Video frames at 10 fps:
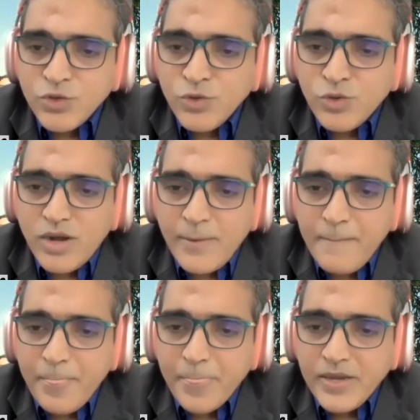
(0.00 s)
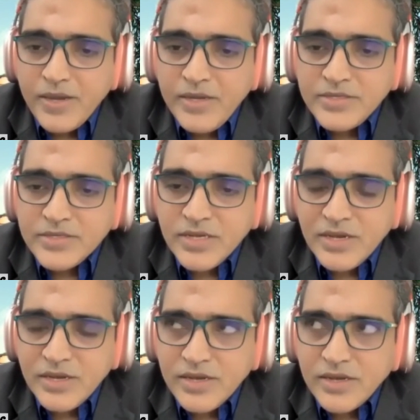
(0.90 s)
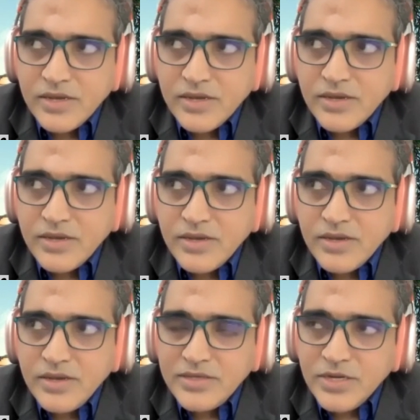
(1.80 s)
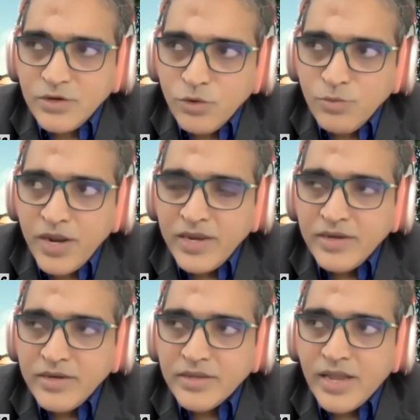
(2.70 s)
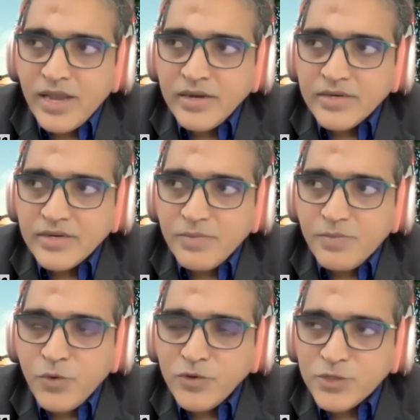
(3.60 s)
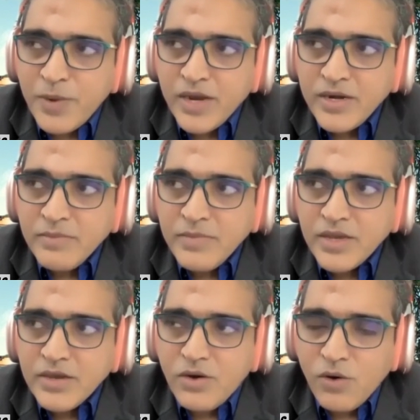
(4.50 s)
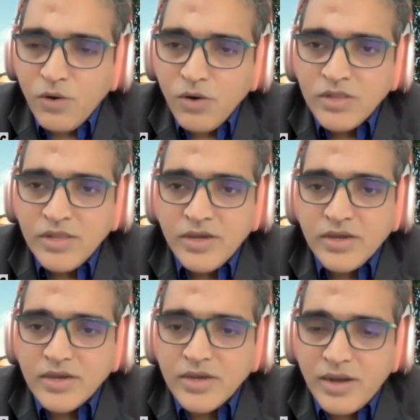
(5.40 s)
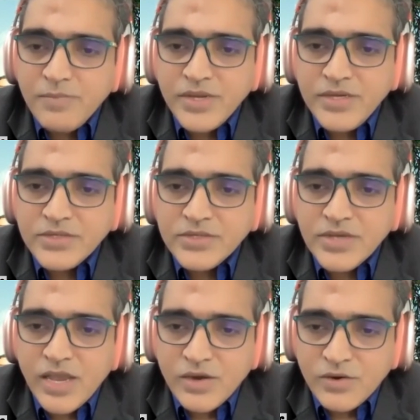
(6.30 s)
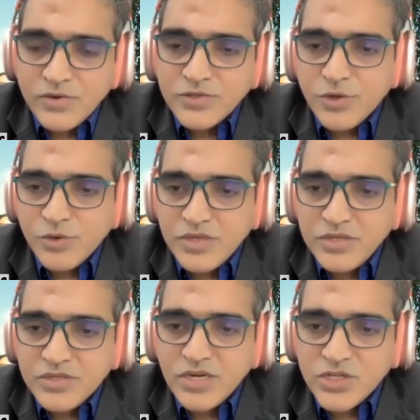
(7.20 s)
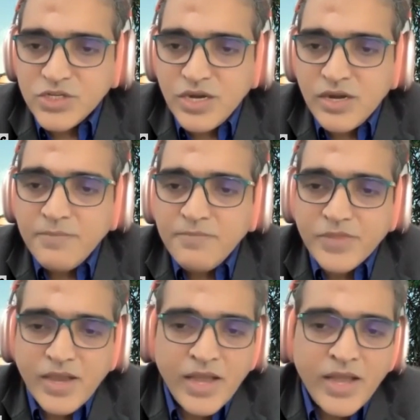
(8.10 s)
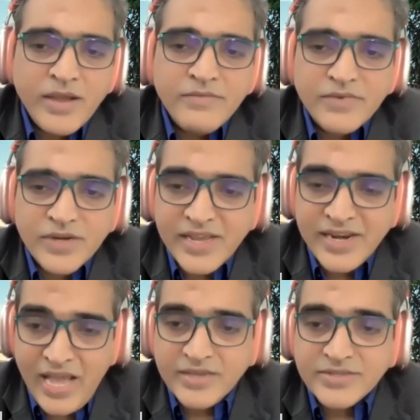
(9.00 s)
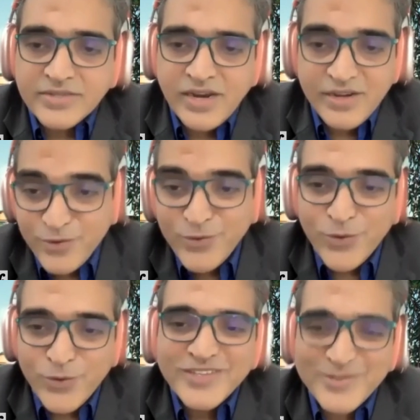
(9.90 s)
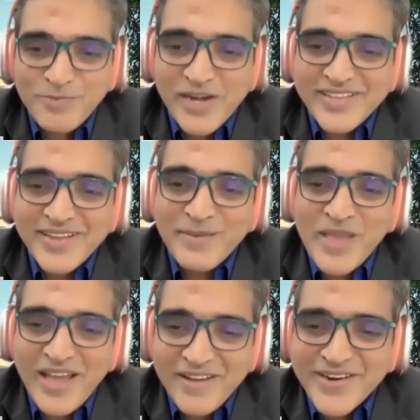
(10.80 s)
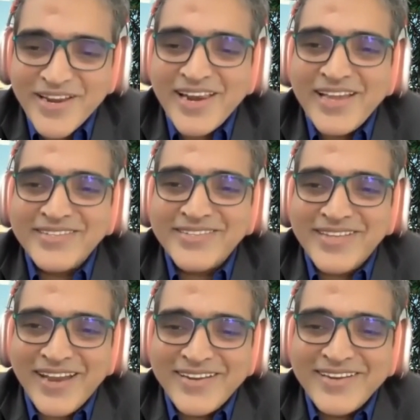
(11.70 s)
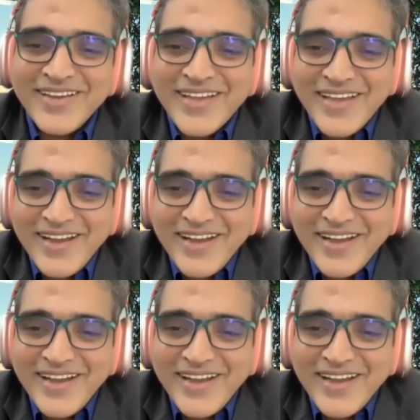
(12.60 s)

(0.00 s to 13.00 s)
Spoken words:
So it's a no-brainer that post-pandemic, all the companies across Southeast Asia have realized, and this better than me, have realized that